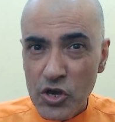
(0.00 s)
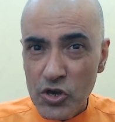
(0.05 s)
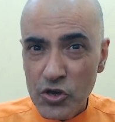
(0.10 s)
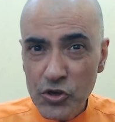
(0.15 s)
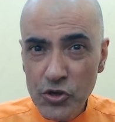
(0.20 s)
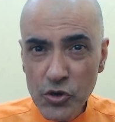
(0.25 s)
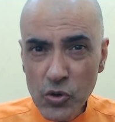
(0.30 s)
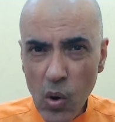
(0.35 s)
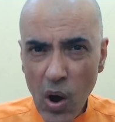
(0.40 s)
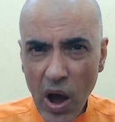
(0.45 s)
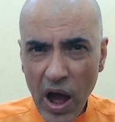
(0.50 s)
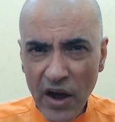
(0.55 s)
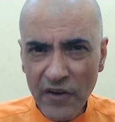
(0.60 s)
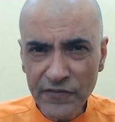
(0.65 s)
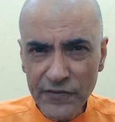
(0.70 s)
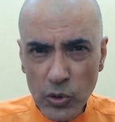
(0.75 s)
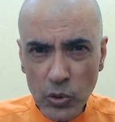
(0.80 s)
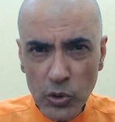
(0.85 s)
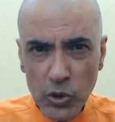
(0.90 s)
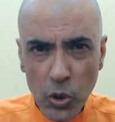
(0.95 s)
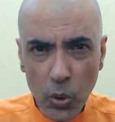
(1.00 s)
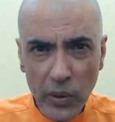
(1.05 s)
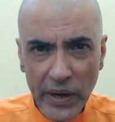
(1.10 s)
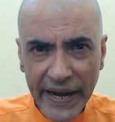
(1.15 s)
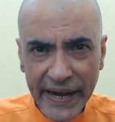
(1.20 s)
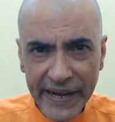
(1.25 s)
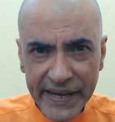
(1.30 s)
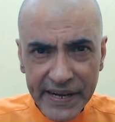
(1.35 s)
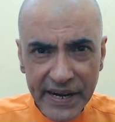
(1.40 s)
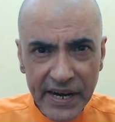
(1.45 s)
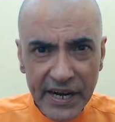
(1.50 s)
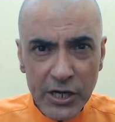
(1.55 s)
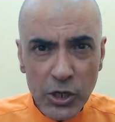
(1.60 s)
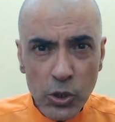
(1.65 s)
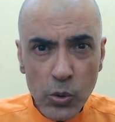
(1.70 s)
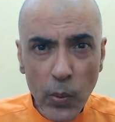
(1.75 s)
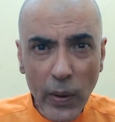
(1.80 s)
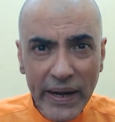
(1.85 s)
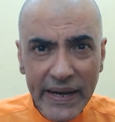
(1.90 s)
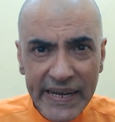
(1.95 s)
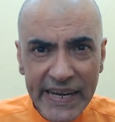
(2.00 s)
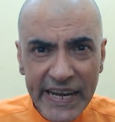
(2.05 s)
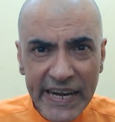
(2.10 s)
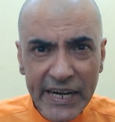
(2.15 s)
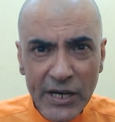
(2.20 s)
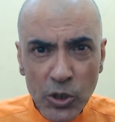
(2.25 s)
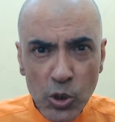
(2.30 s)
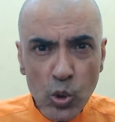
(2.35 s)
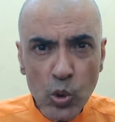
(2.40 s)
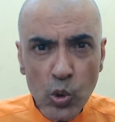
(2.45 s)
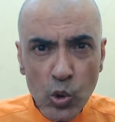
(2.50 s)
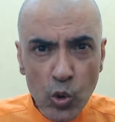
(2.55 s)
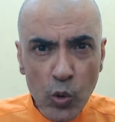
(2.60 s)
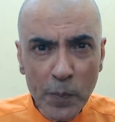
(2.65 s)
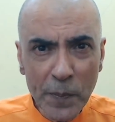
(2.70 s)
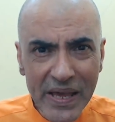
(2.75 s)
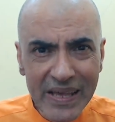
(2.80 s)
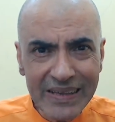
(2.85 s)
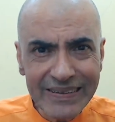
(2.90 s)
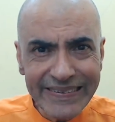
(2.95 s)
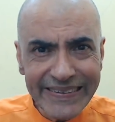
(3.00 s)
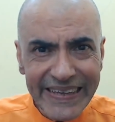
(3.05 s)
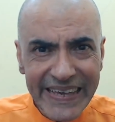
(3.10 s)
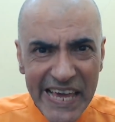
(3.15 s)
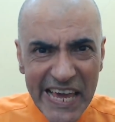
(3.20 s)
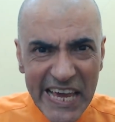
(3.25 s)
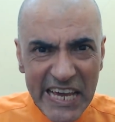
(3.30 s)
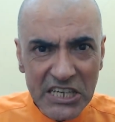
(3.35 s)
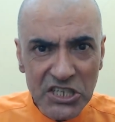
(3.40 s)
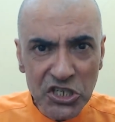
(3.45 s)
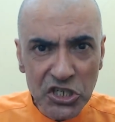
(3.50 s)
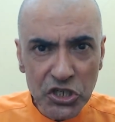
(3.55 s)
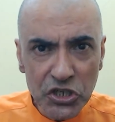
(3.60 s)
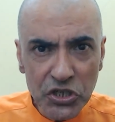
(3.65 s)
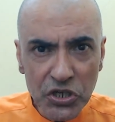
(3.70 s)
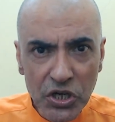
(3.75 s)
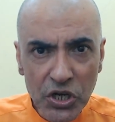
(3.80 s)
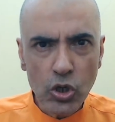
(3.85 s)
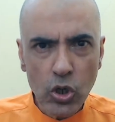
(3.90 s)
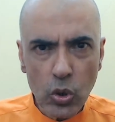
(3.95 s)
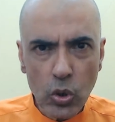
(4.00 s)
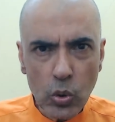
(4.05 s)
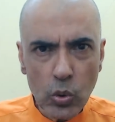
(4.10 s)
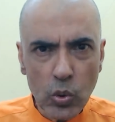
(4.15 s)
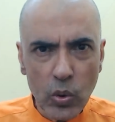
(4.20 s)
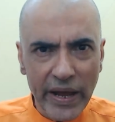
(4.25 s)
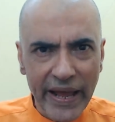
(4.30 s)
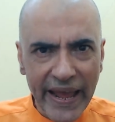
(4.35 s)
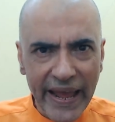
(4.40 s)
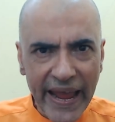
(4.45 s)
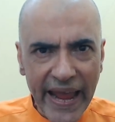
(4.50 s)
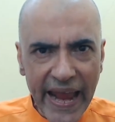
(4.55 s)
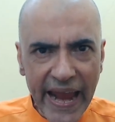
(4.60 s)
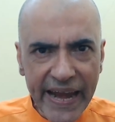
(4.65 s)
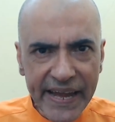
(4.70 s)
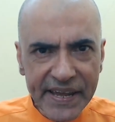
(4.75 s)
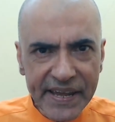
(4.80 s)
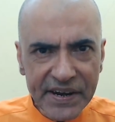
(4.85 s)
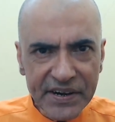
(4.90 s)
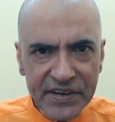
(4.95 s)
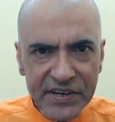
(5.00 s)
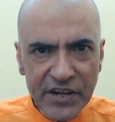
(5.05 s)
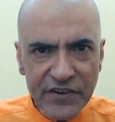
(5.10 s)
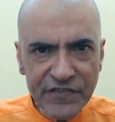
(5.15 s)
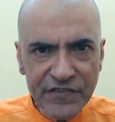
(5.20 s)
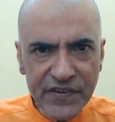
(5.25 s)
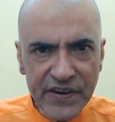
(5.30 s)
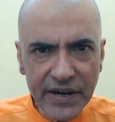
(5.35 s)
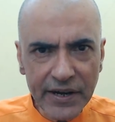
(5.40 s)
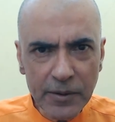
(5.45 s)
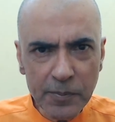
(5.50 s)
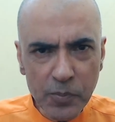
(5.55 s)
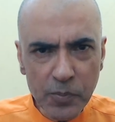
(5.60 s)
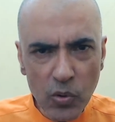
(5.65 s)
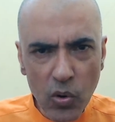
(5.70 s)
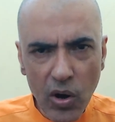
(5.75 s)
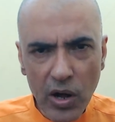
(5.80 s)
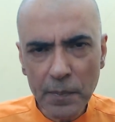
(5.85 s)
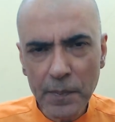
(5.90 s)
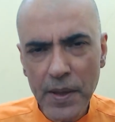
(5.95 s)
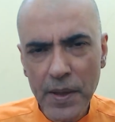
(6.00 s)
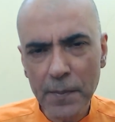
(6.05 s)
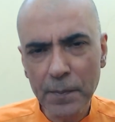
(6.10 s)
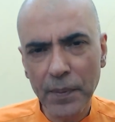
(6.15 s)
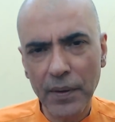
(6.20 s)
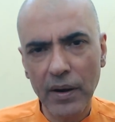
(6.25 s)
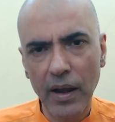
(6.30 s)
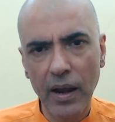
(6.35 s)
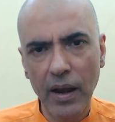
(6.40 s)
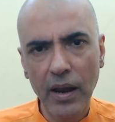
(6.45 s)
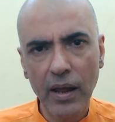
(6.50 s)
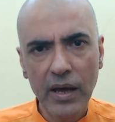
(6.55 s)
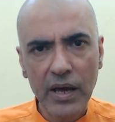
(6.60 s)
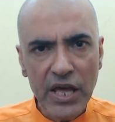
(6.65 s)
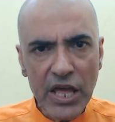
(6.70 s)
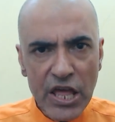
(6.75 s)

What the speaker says: you have to donate 22 rupees each to 8 different poor people.